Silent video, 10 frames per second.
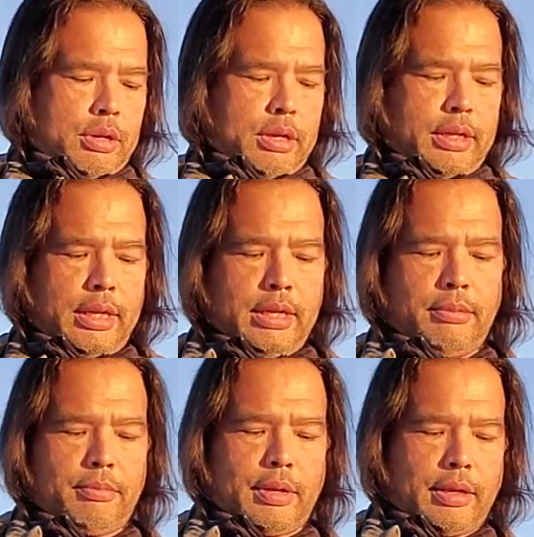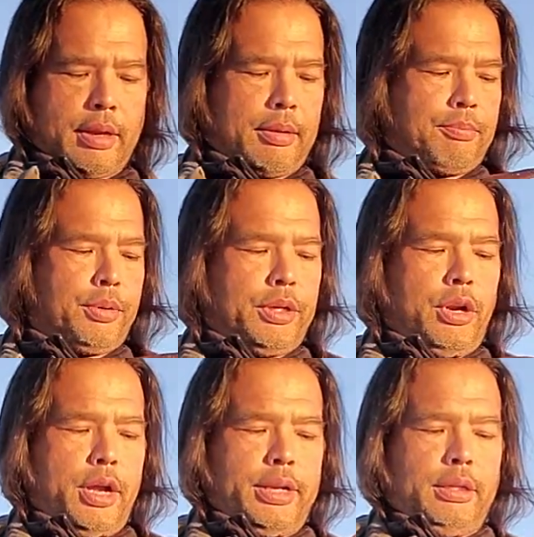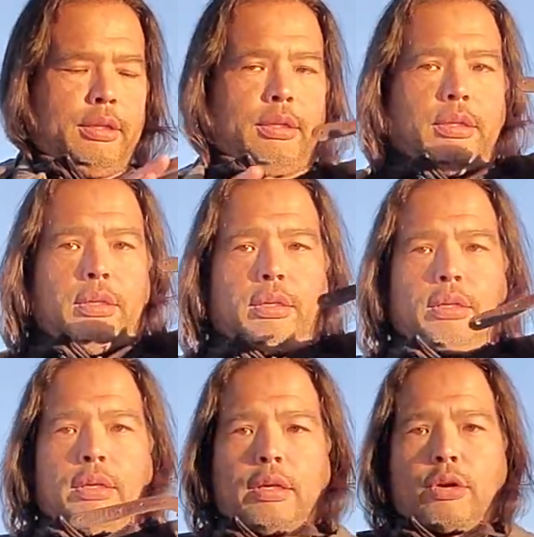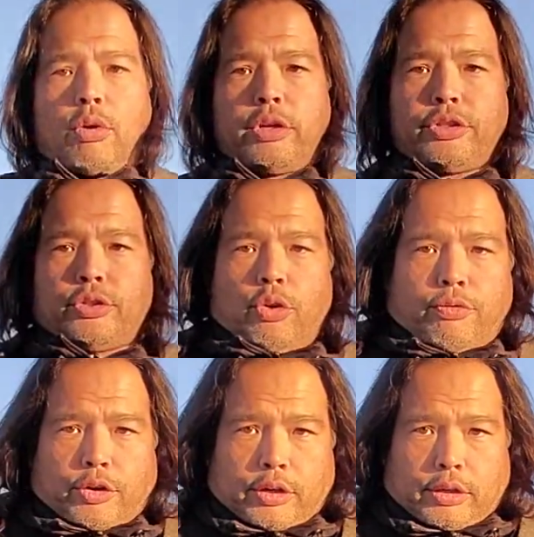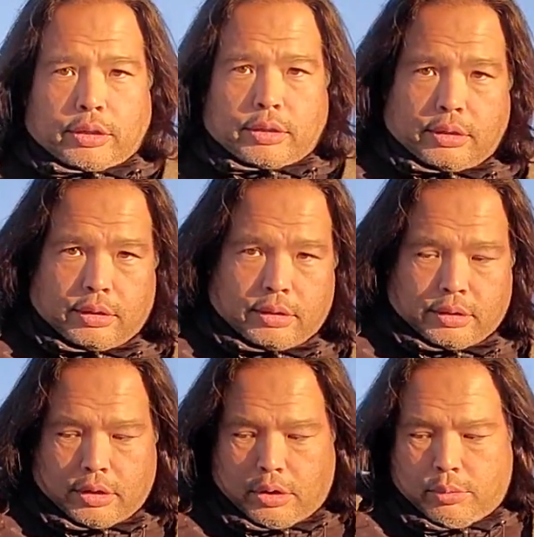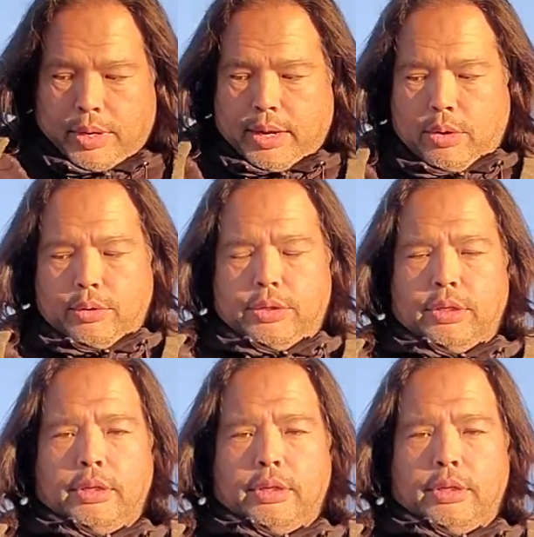again, I put it on, crosses over, around,